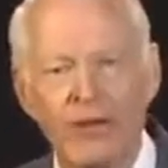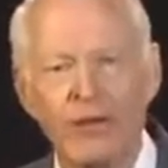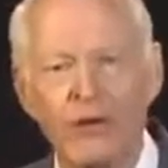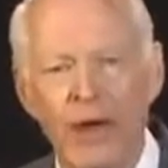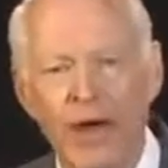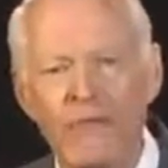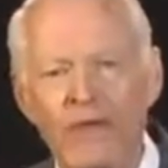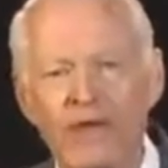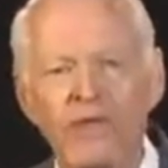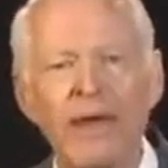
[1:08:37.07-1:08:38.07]
They knew
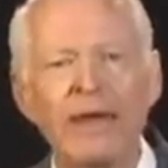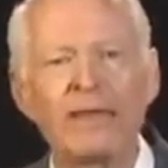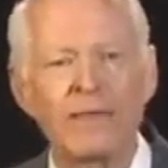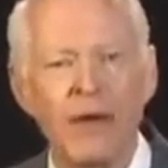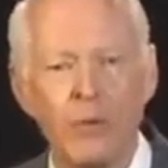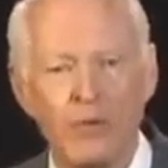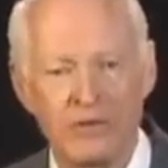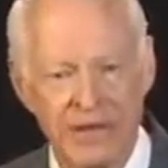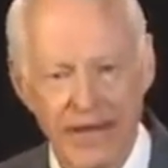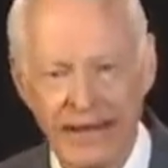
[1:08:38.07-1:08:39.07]
everything that
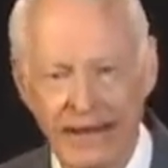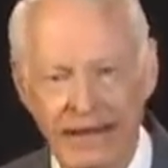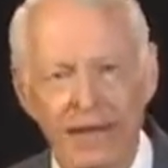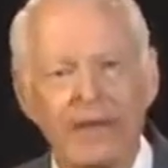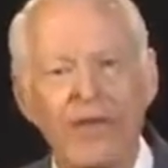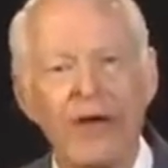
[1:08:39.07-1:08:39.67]
was in it.